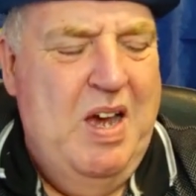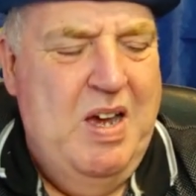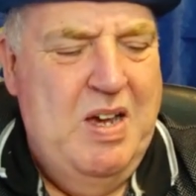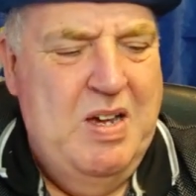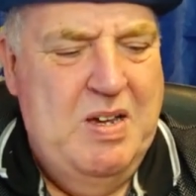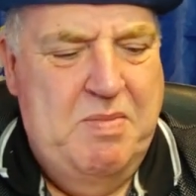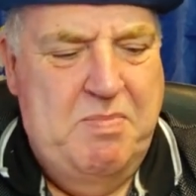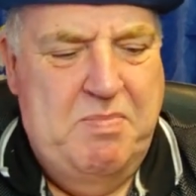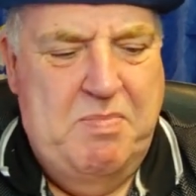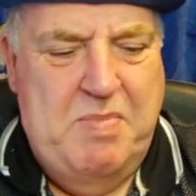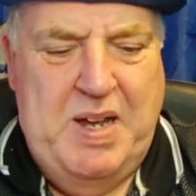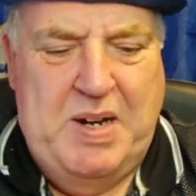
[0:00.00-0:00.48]

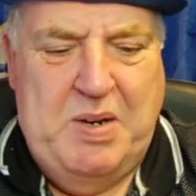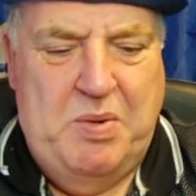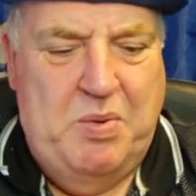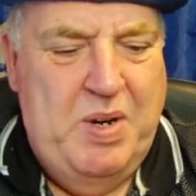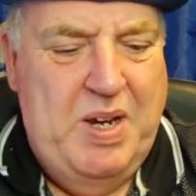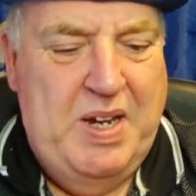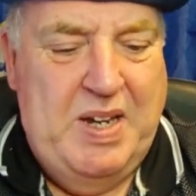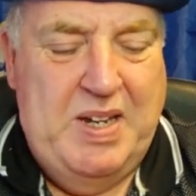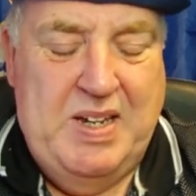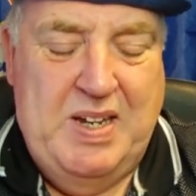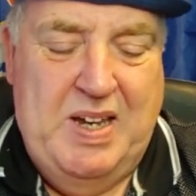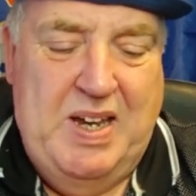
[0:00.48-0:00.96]

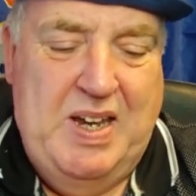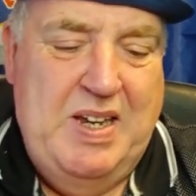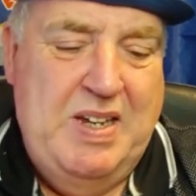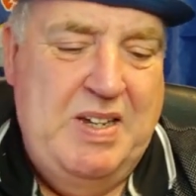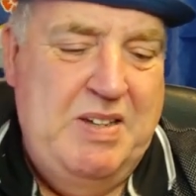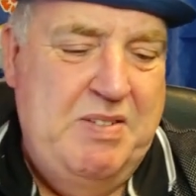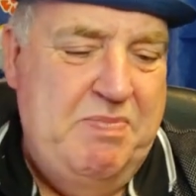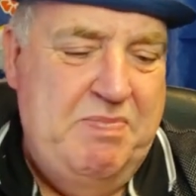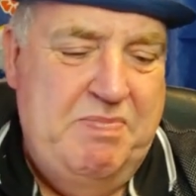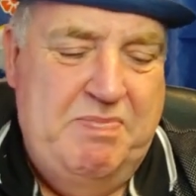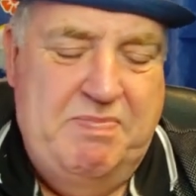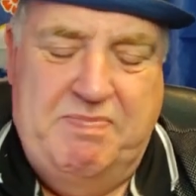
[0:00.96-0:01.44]
Madueke,
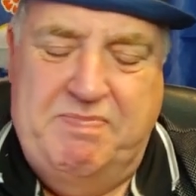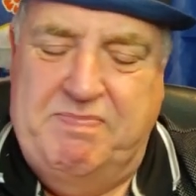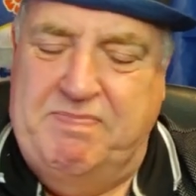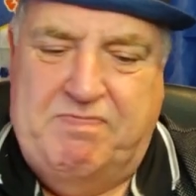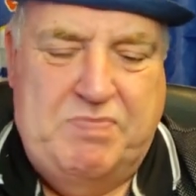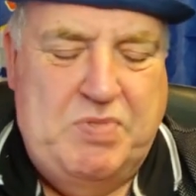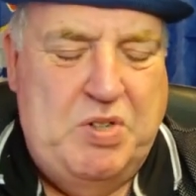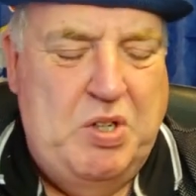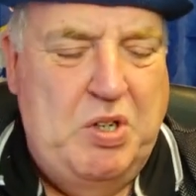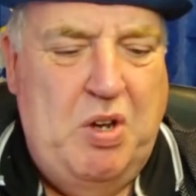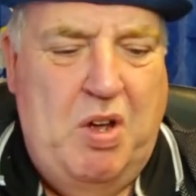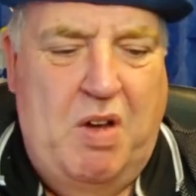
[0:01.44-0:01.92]
a
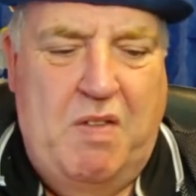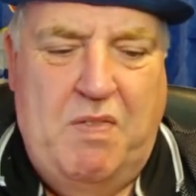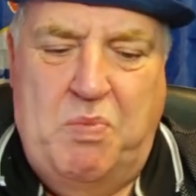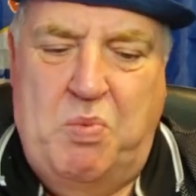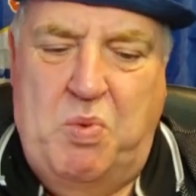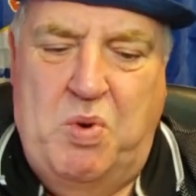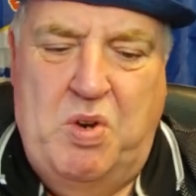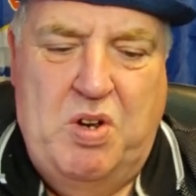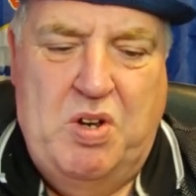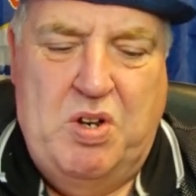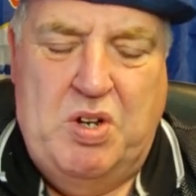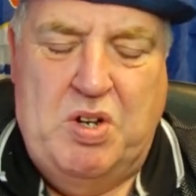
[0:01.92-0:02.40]
lot of
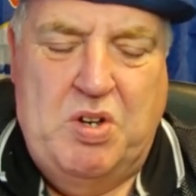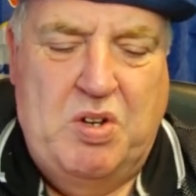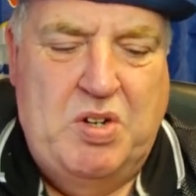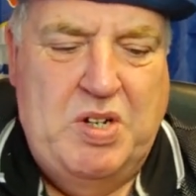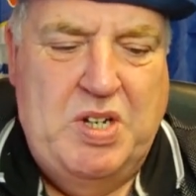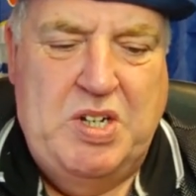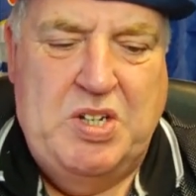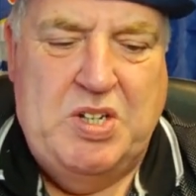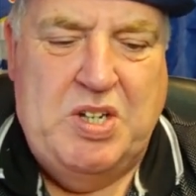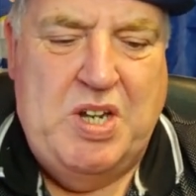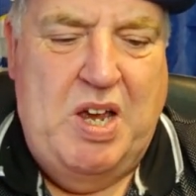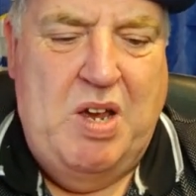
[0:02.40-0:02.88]
work
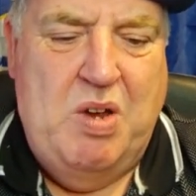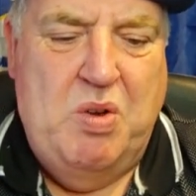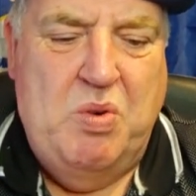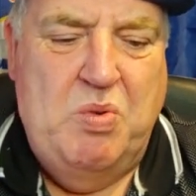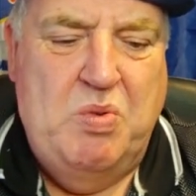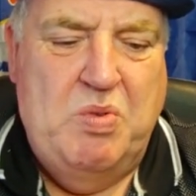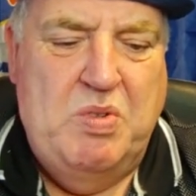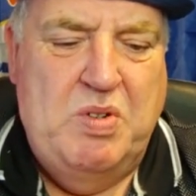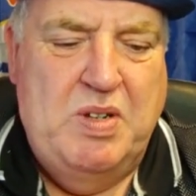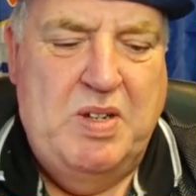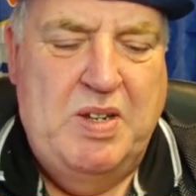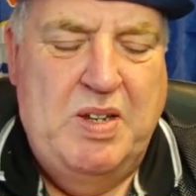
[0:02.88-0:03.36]
on his
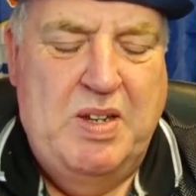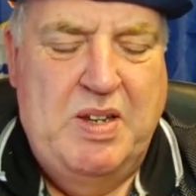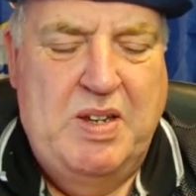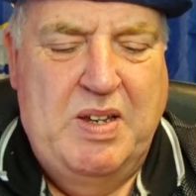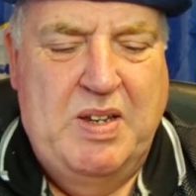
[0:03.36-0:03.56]
own.